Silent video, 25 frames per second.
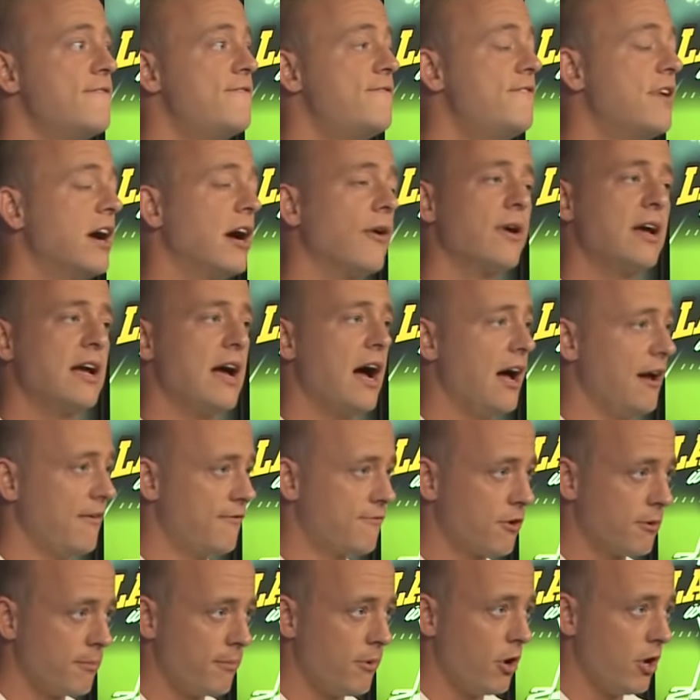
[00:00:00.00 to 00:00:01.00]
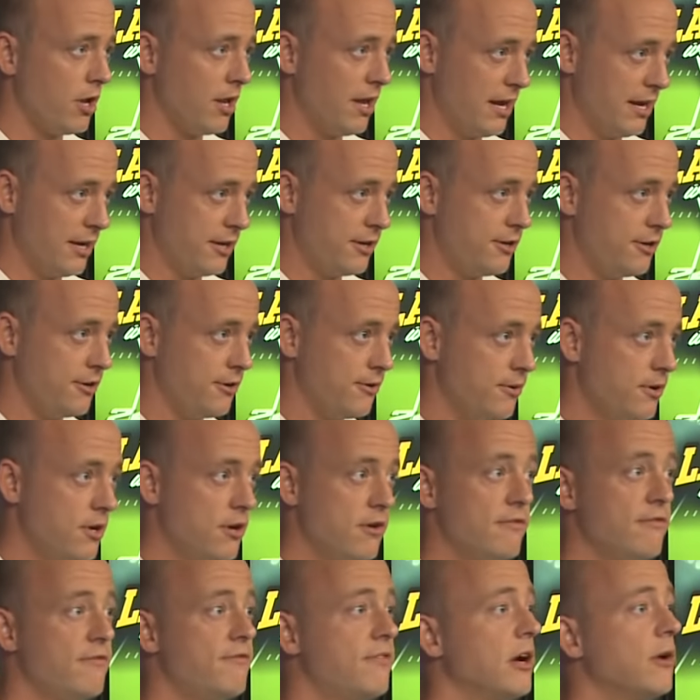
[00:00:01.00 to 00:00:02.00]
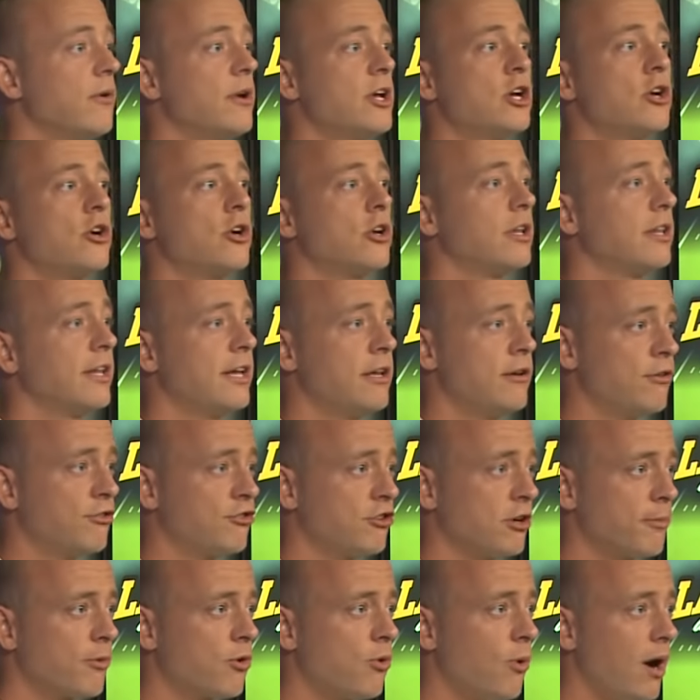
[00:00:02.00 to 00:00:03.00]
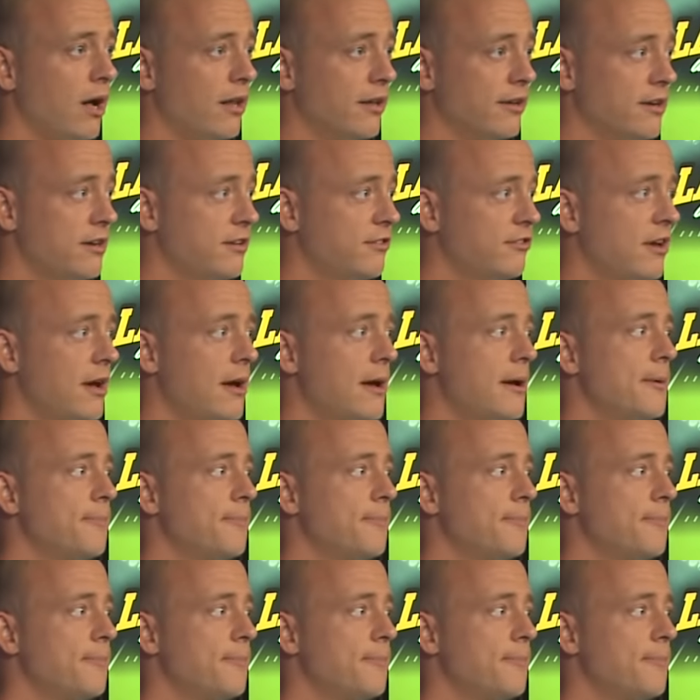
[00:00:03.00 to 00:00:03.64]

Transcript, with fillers: very high football IQ, very good leadership qualities,